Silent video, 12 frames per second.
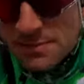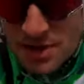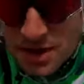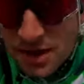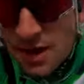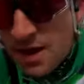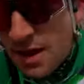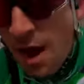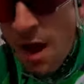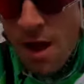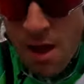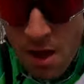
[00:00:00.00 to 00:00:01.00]
But
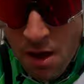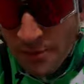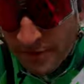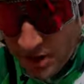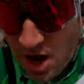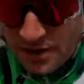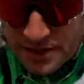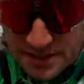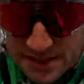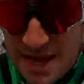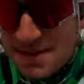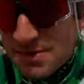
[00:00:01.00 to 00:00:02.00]

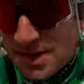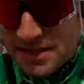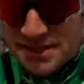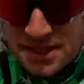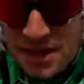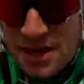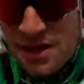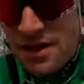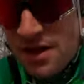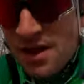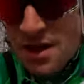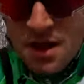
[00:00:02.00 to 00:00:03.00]
regardless, 8 minutes,
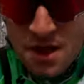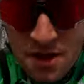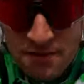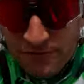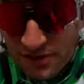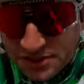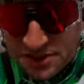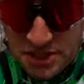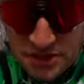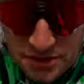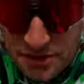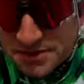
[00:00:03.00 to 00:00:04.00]
first
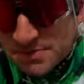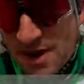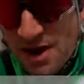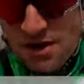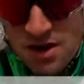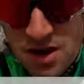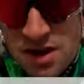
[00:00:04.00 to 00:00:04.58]
two, I was about